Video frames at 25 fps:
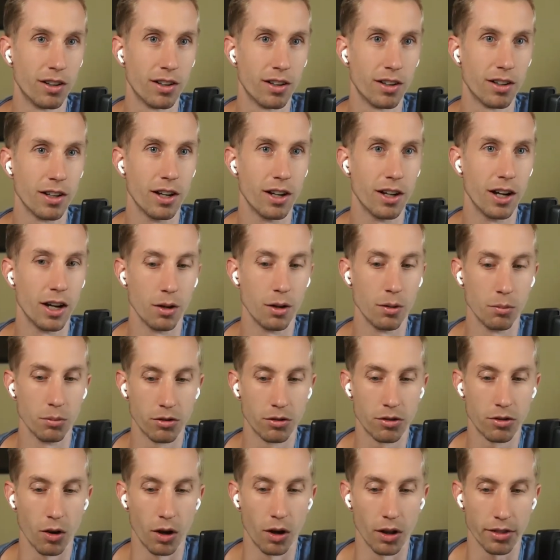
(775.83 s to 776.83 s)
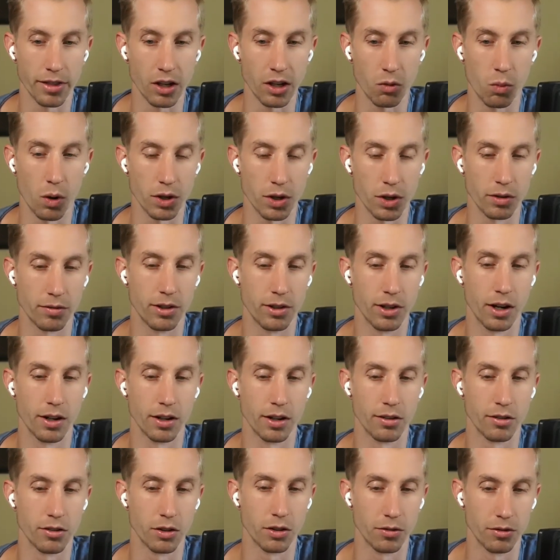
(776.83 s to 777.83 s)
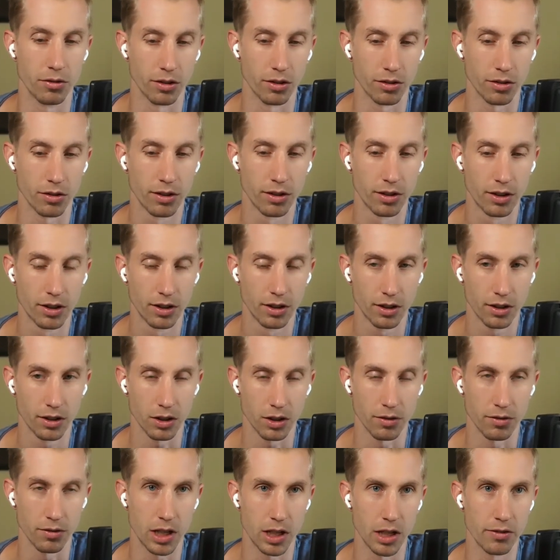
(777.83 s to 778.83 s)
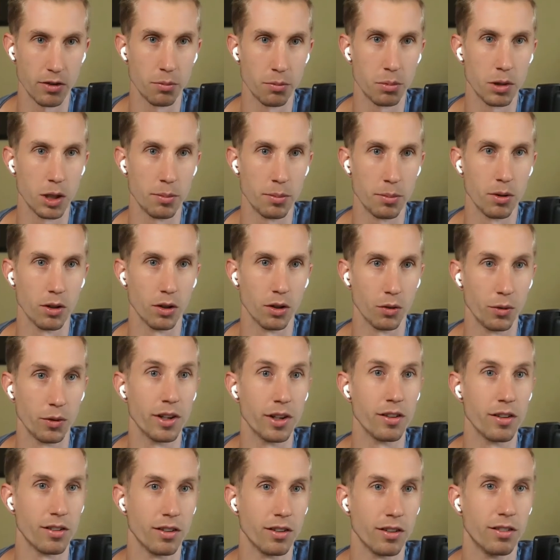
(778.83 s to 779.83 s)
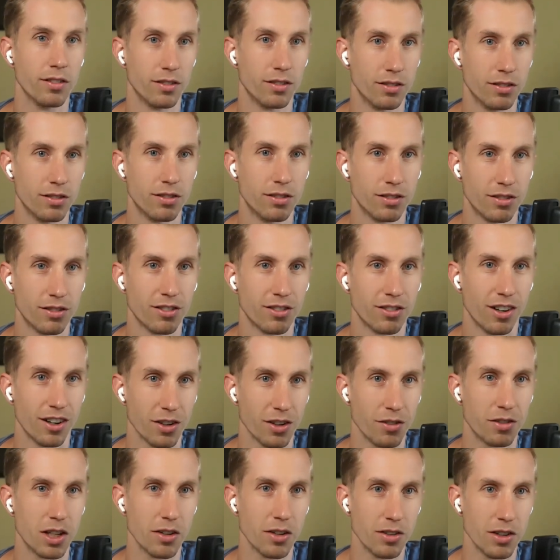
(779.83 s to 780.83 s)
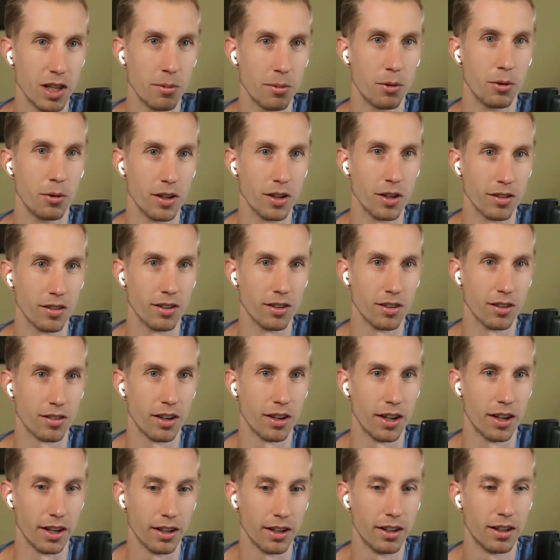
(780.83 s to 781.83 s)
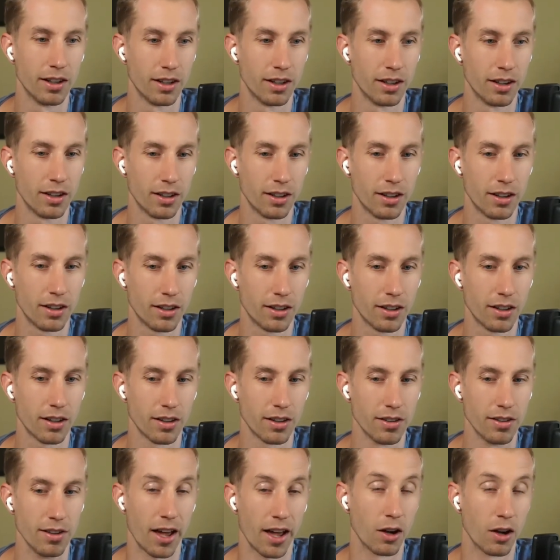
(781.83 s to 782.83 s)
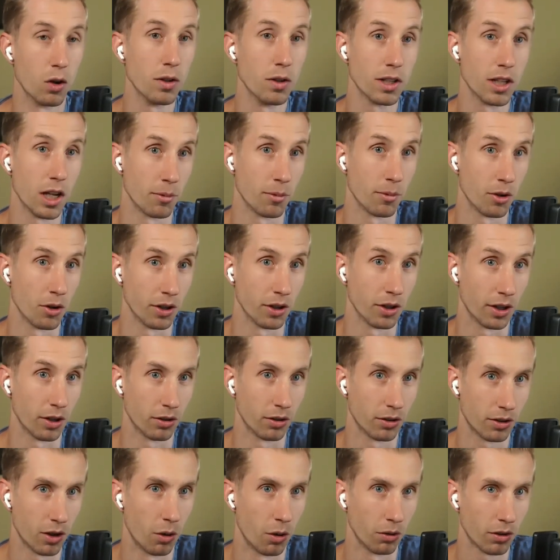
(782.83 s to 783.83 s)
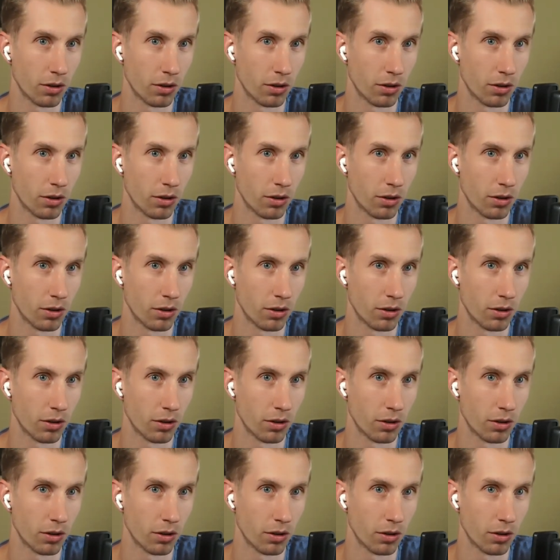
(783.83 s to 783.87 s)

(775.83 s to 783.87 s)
um, so i think what you've done is you've just you've given people a reason right? You've given them a reason to say, not only I'm going to go, go